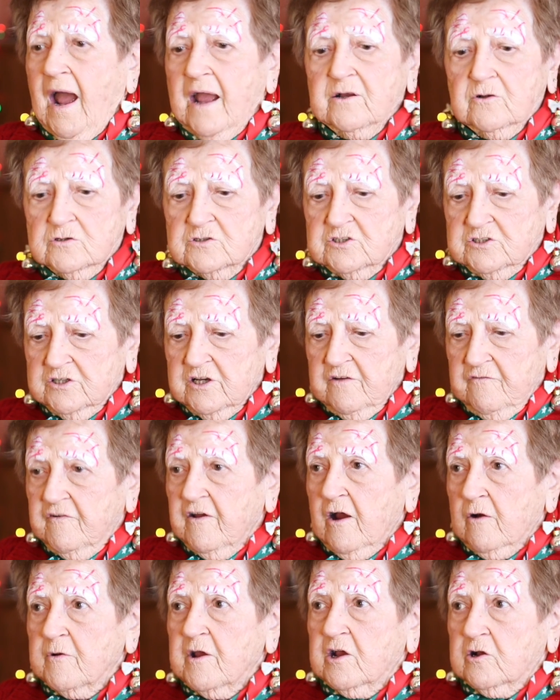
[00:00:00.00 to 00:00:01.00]
I could see
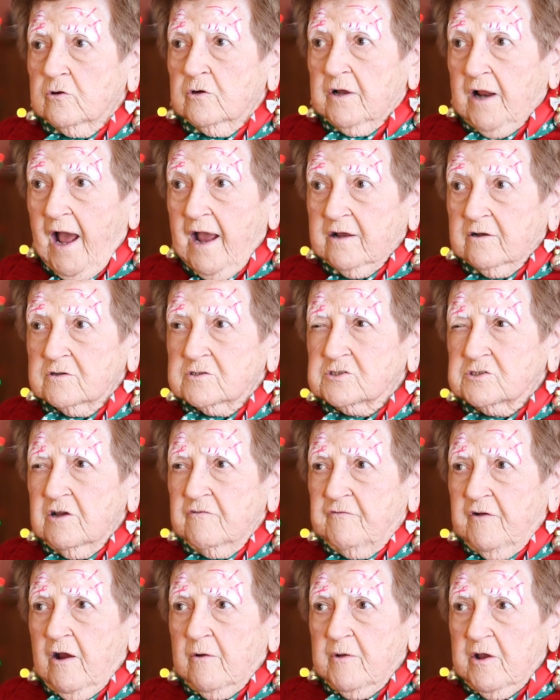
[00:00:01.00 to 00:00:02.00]
very good. I could see
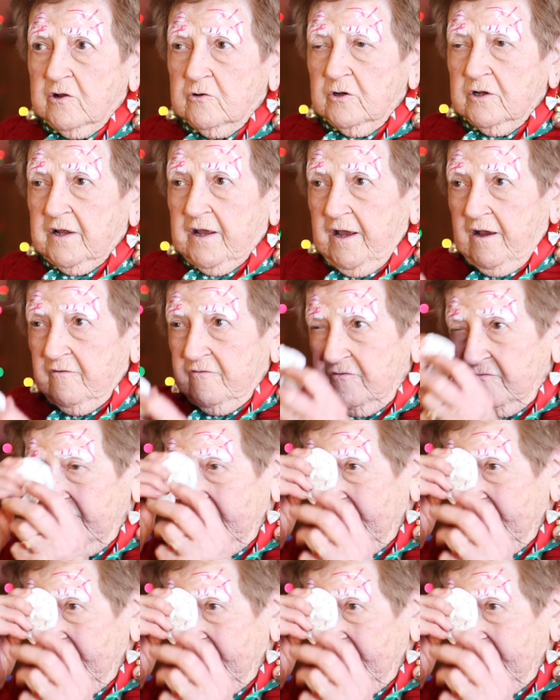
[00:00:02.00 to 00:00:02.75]
very good, Kev.